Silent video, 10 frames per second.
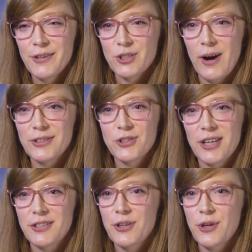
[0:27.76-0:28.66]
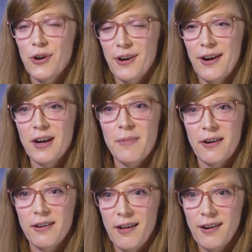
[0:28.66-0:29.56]
So as a genitourinary
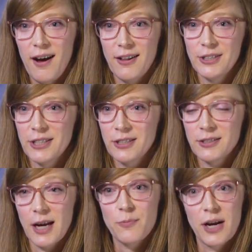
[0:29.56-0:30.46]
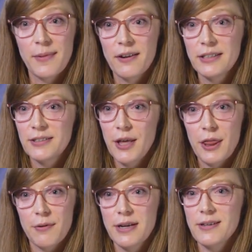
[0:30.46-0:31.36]
medical oncologist, I primarily see
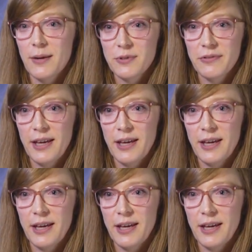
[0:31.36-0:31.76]
three types of